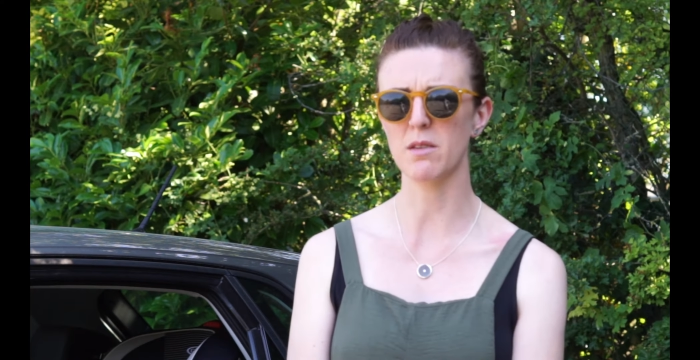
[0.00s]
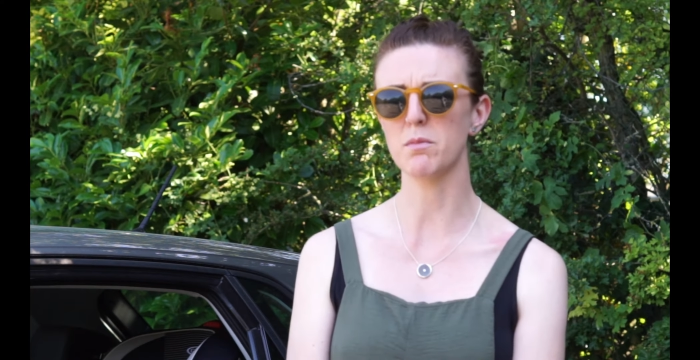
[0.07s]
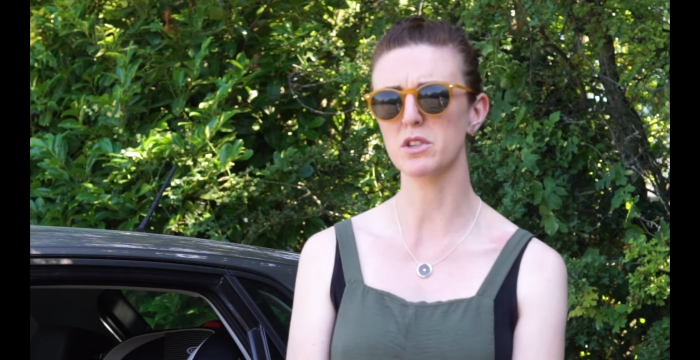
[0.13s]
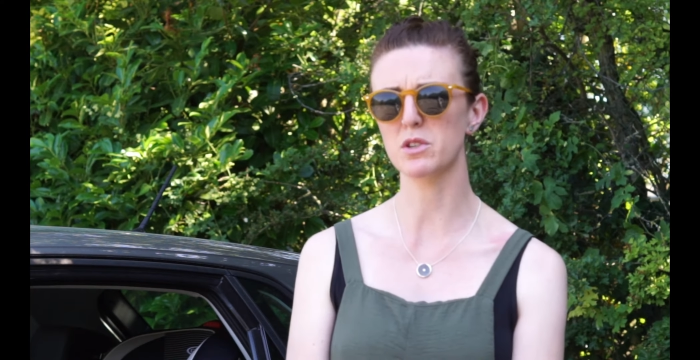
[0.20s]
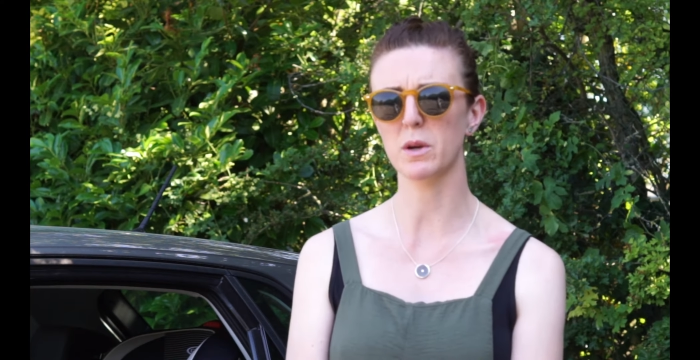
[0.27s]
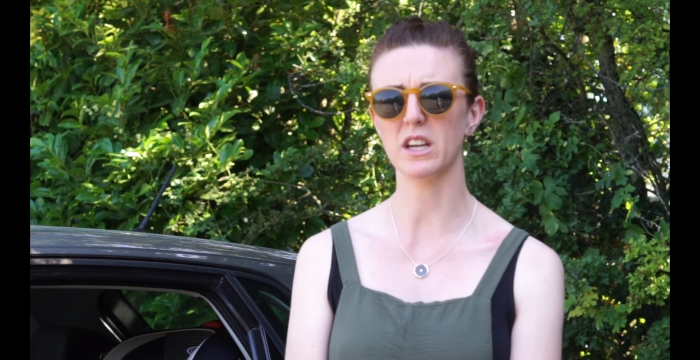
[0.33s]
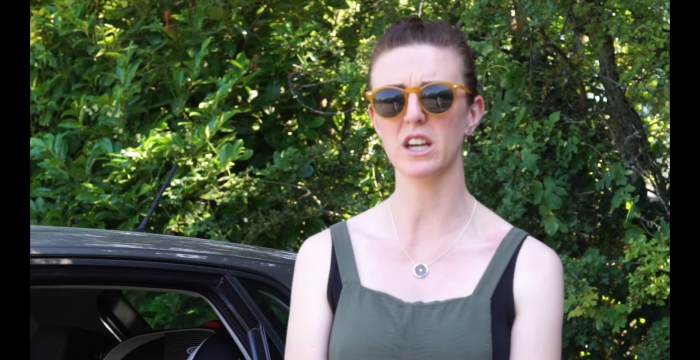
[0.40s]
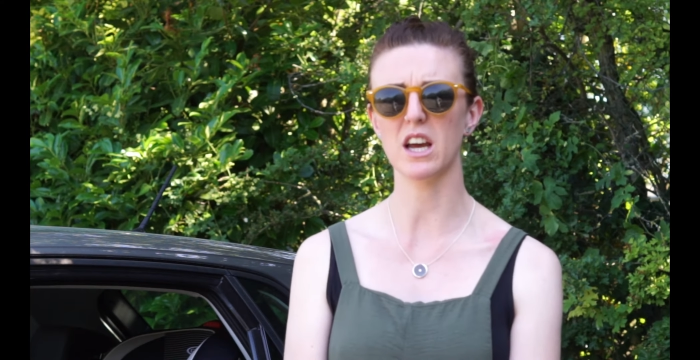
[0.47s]
in
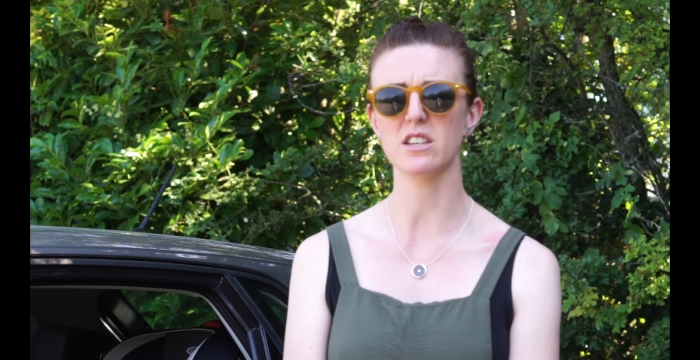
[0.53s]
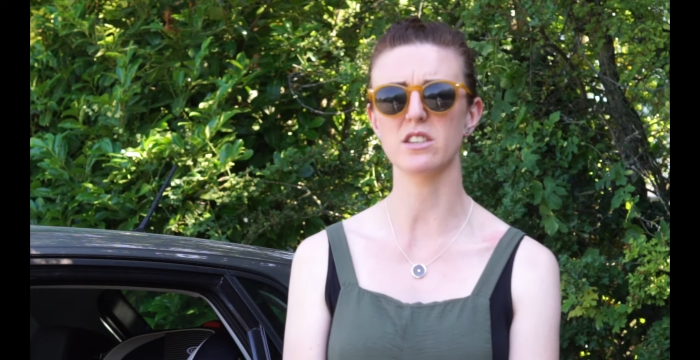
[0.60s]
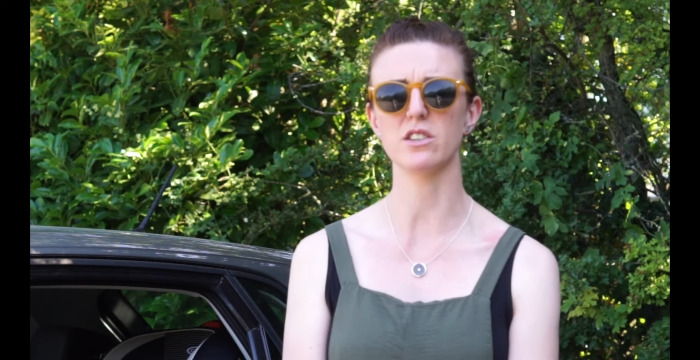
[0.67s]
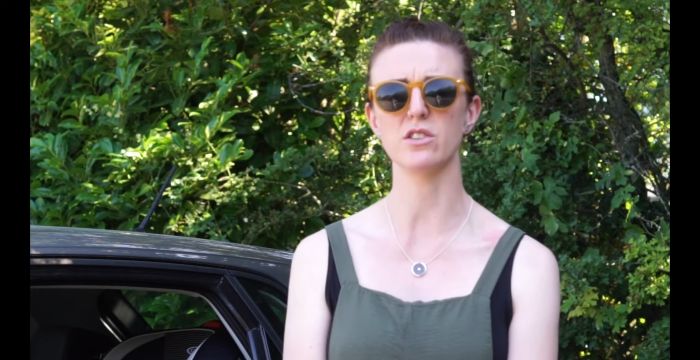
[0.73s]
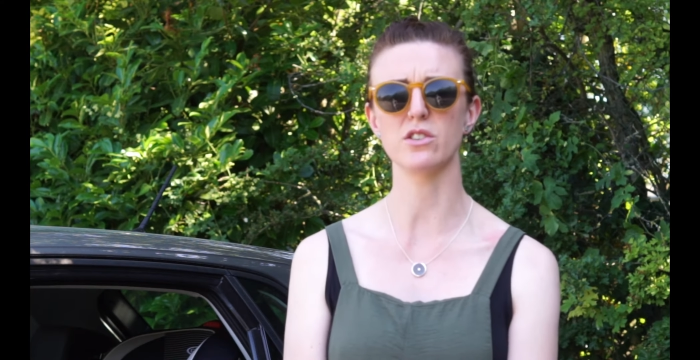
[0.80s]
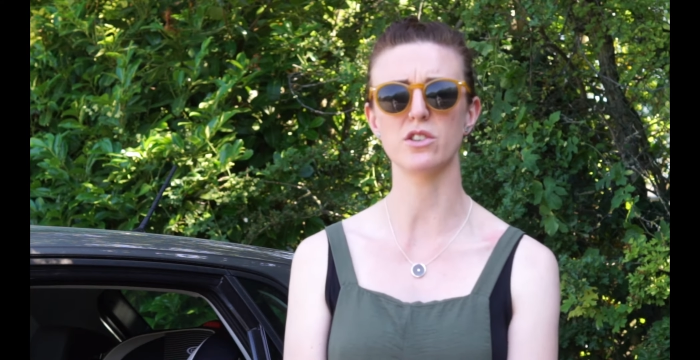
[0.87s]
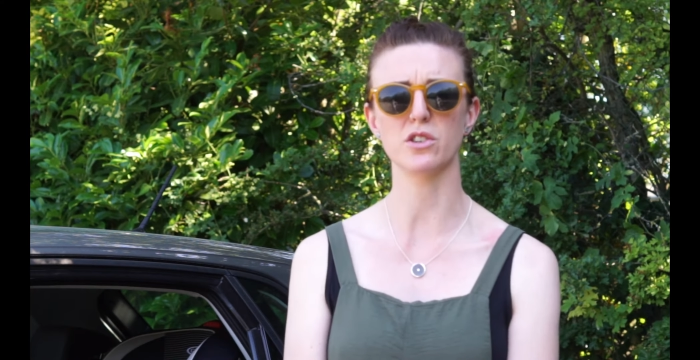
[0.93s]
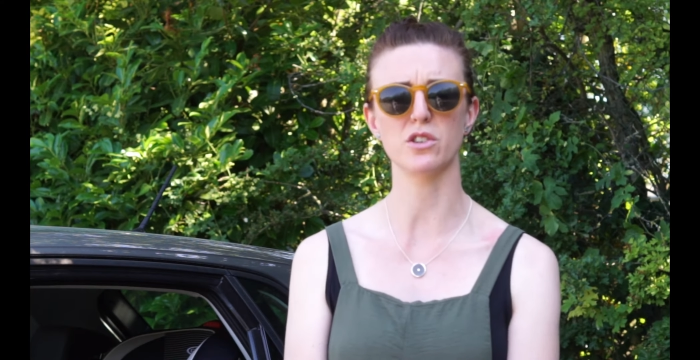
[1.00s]
between
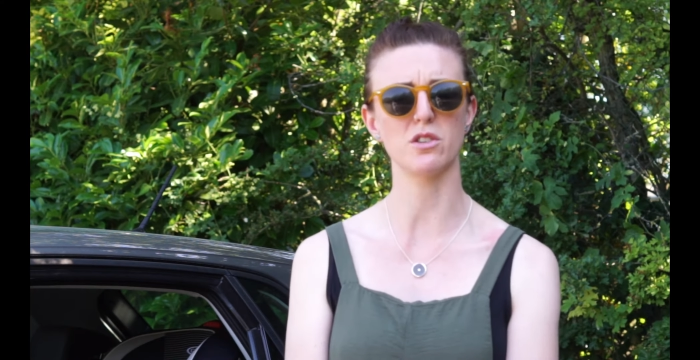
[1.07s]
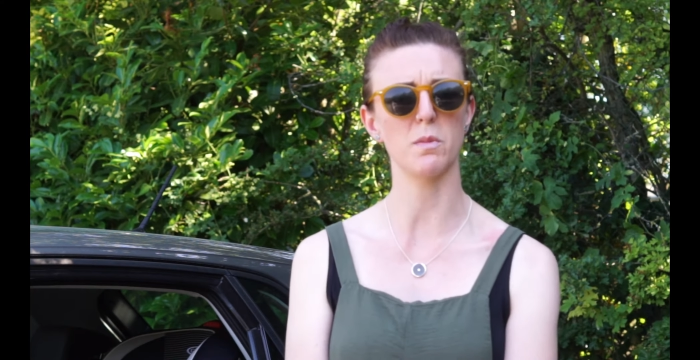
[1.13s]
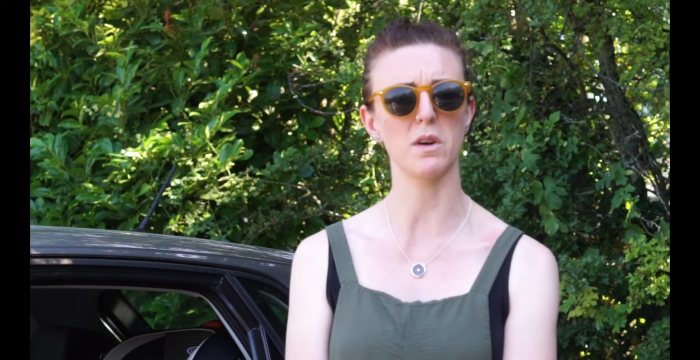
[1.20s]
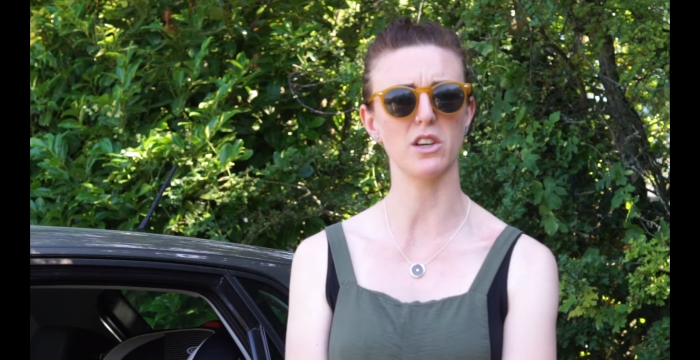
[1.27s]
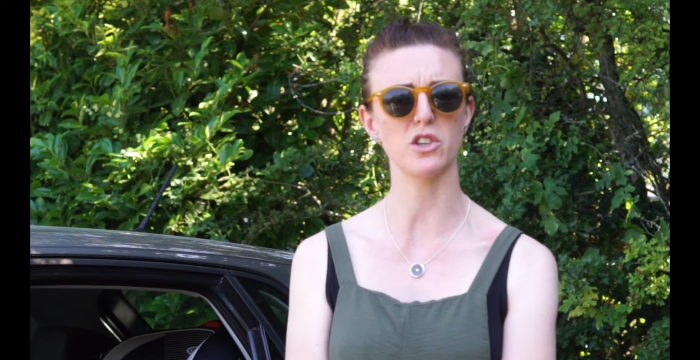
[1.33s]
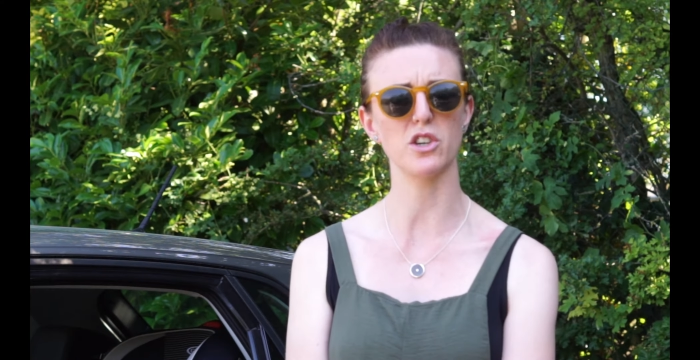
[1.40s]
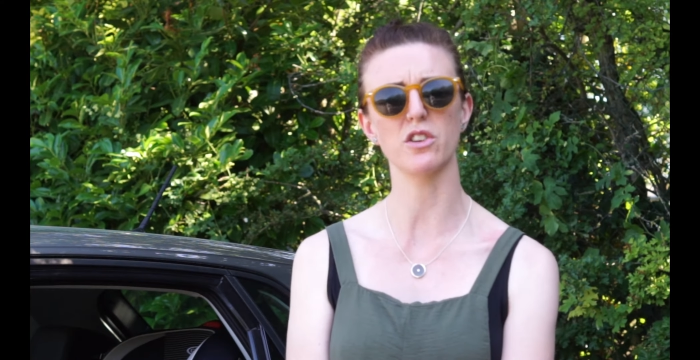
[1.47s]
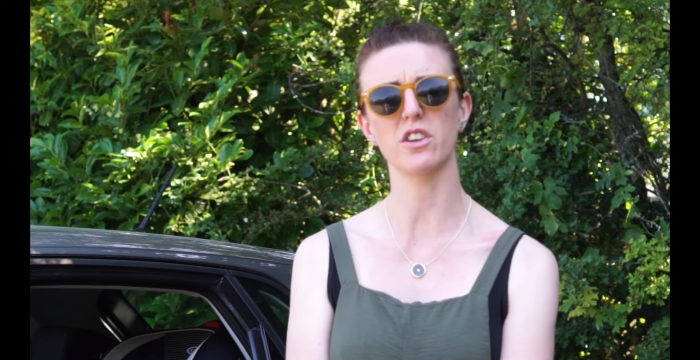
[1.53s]
lessons just to
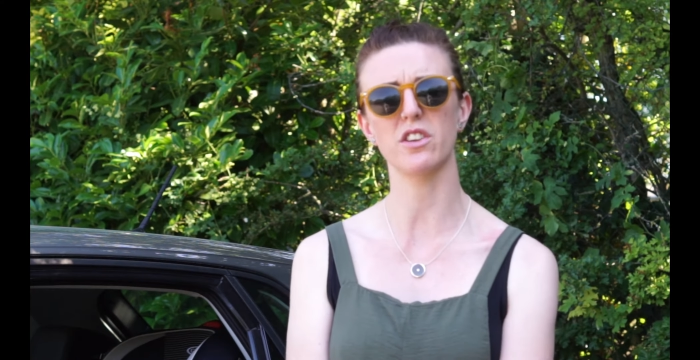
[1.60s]
make sure